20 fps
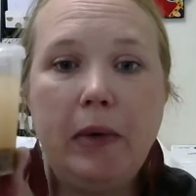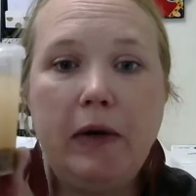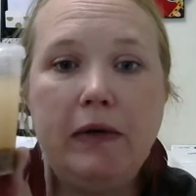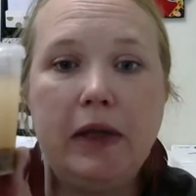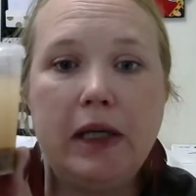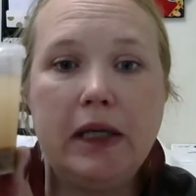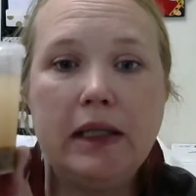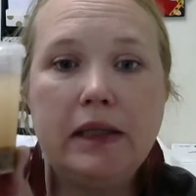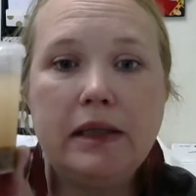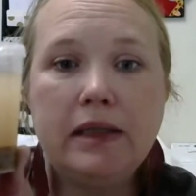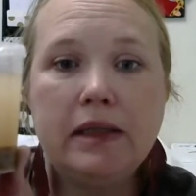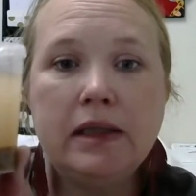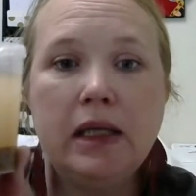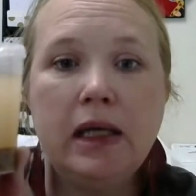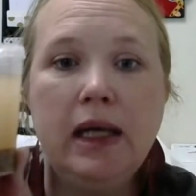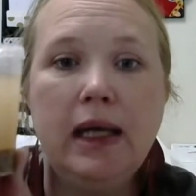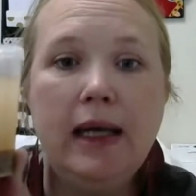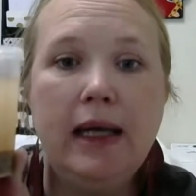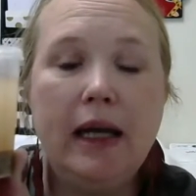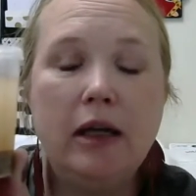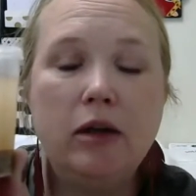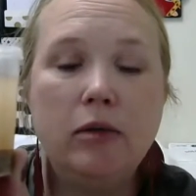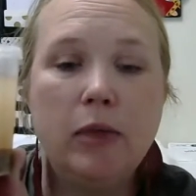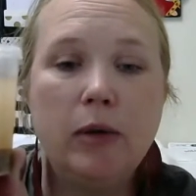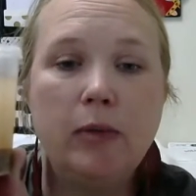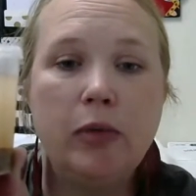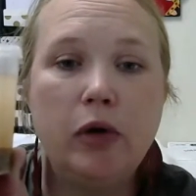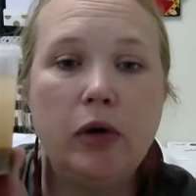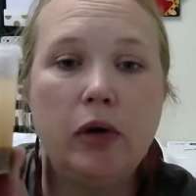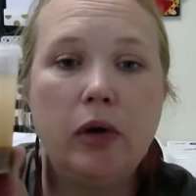of this. And
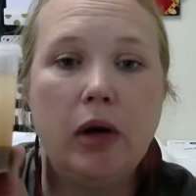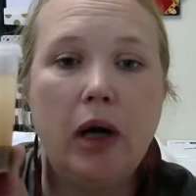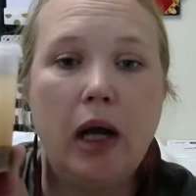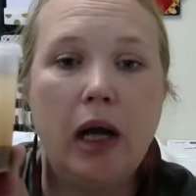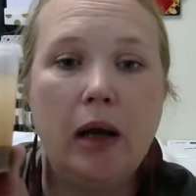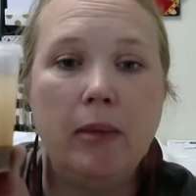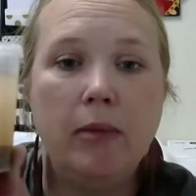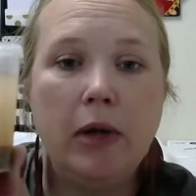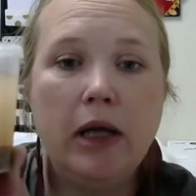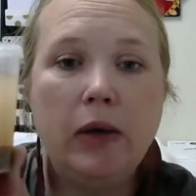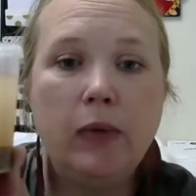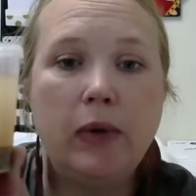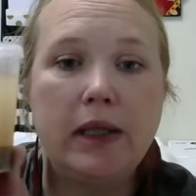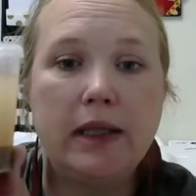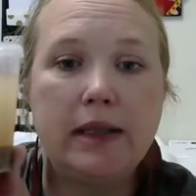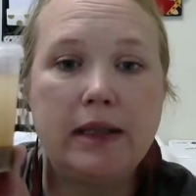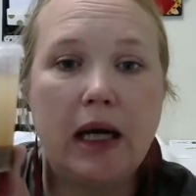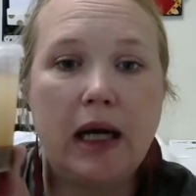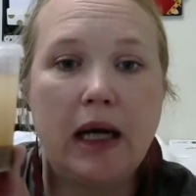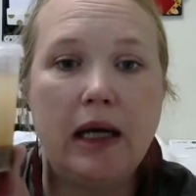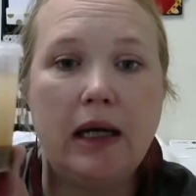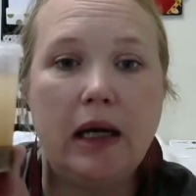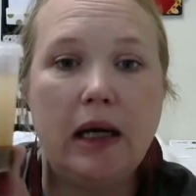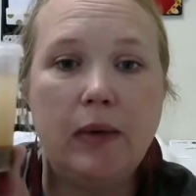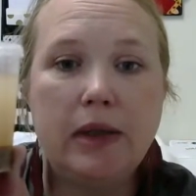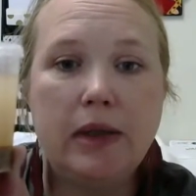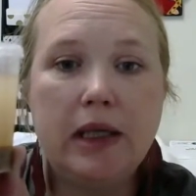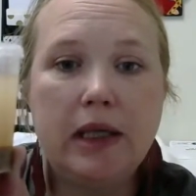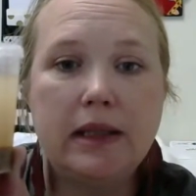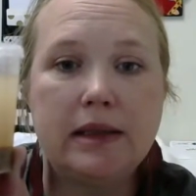remember, with
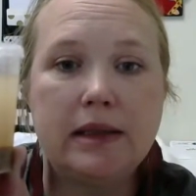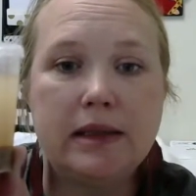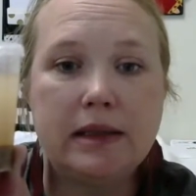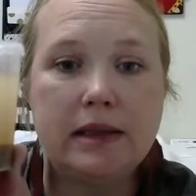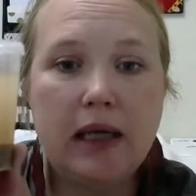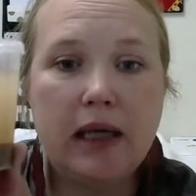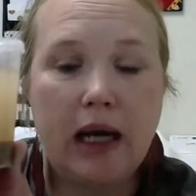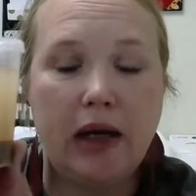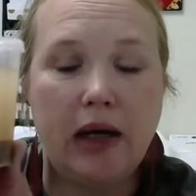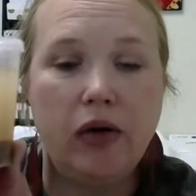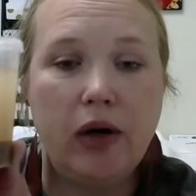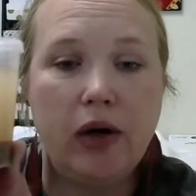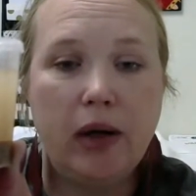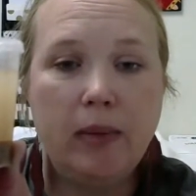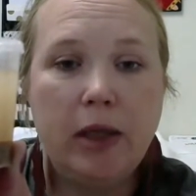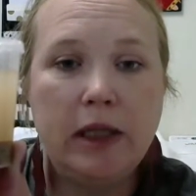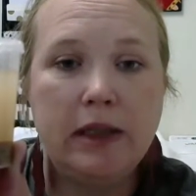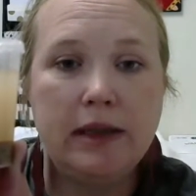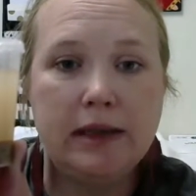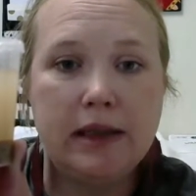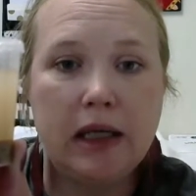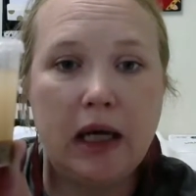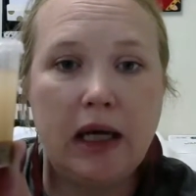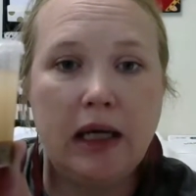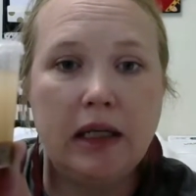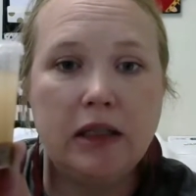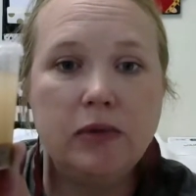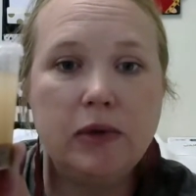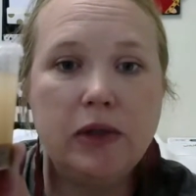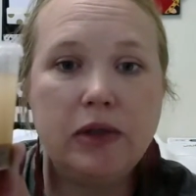a diagram in
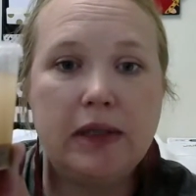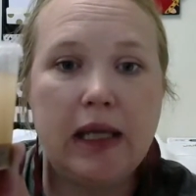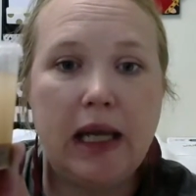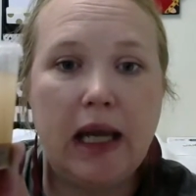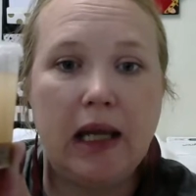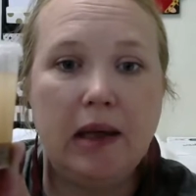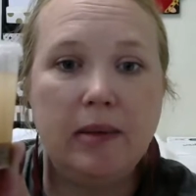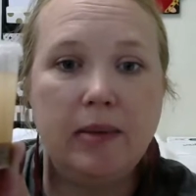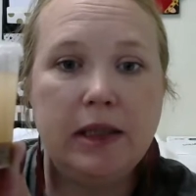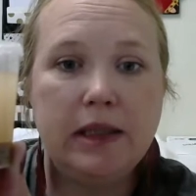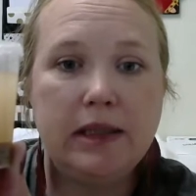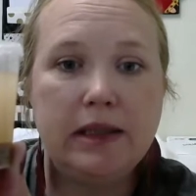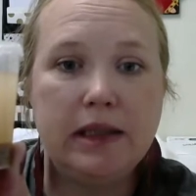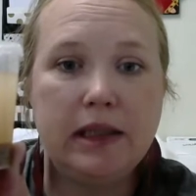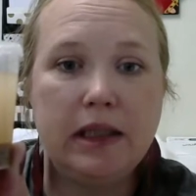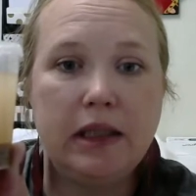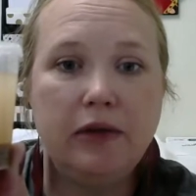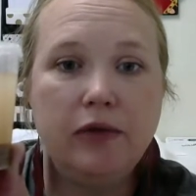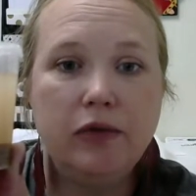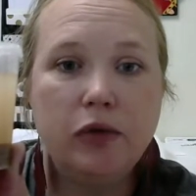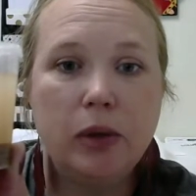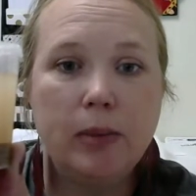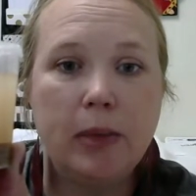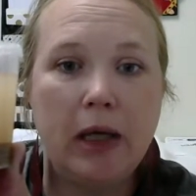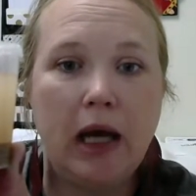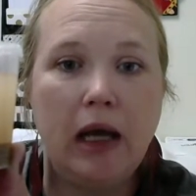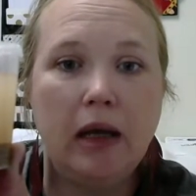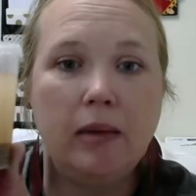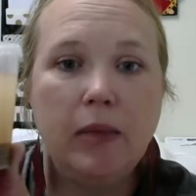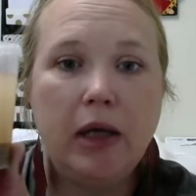science, we use the ABCD
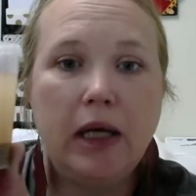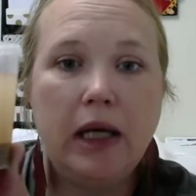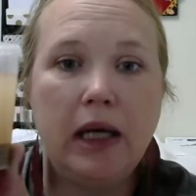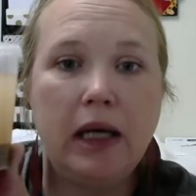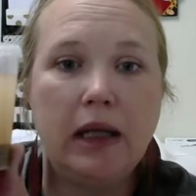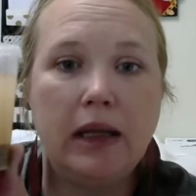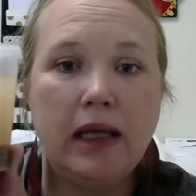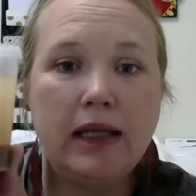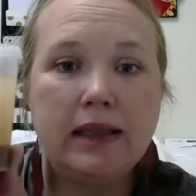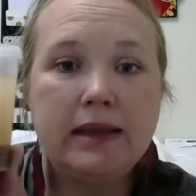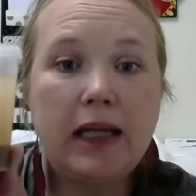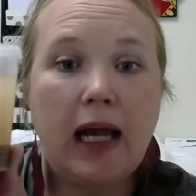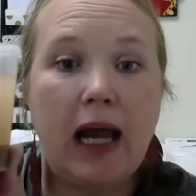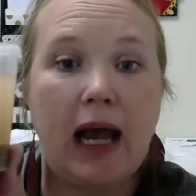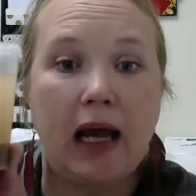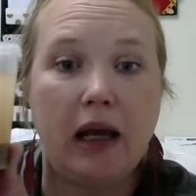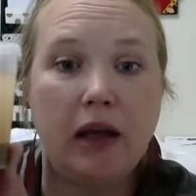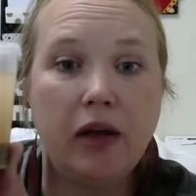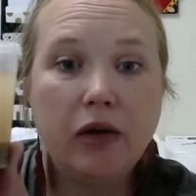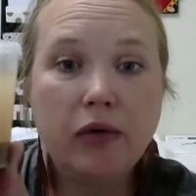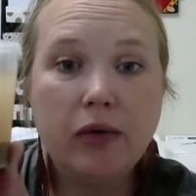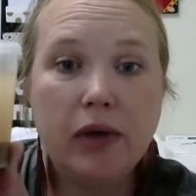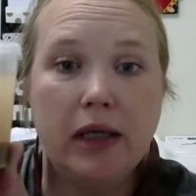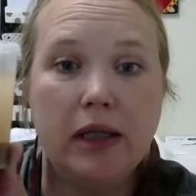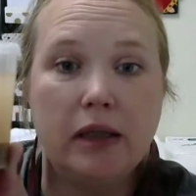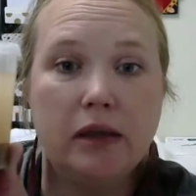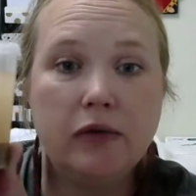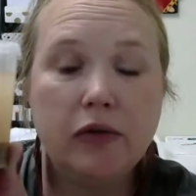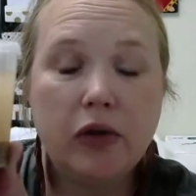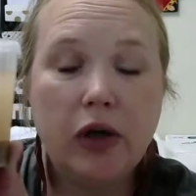format, meaning that it's
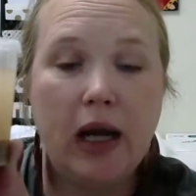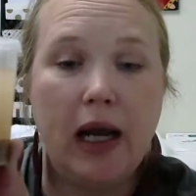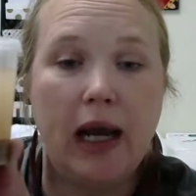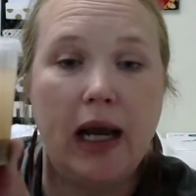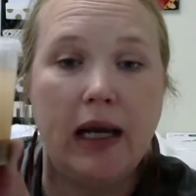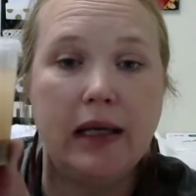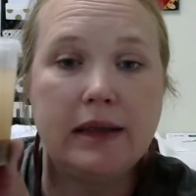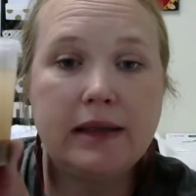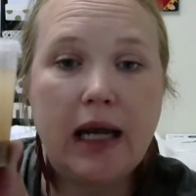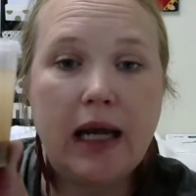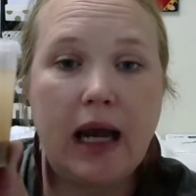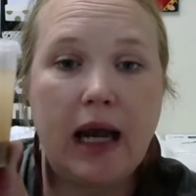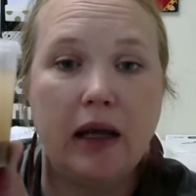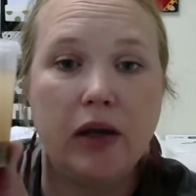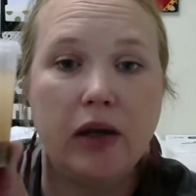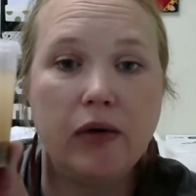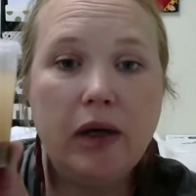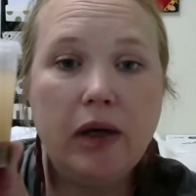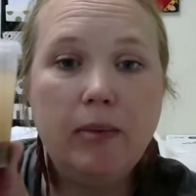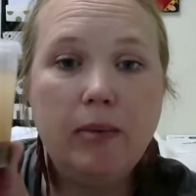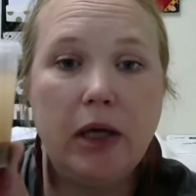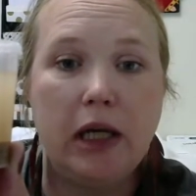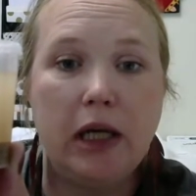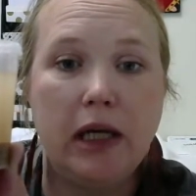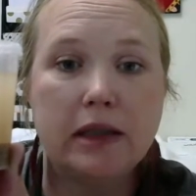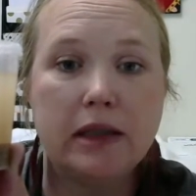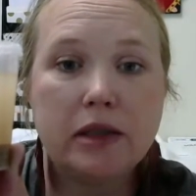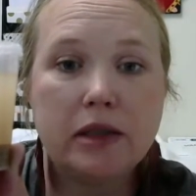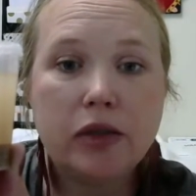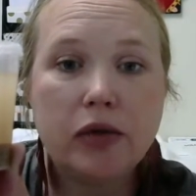accurate. For A, it's accurate,
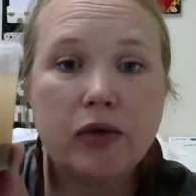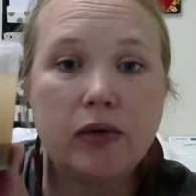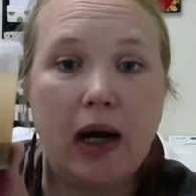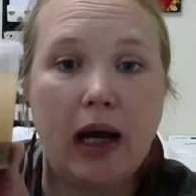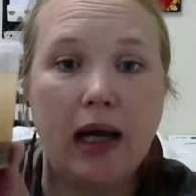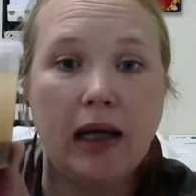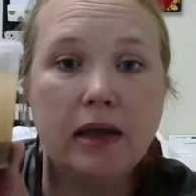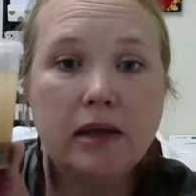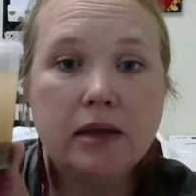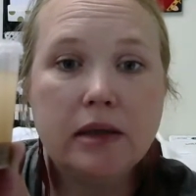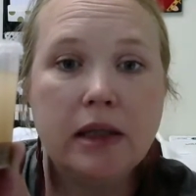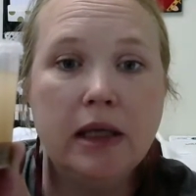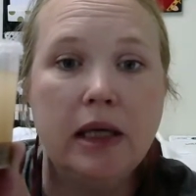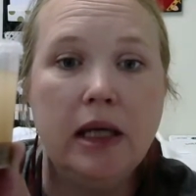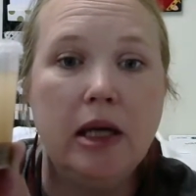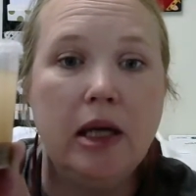meaning it's correct.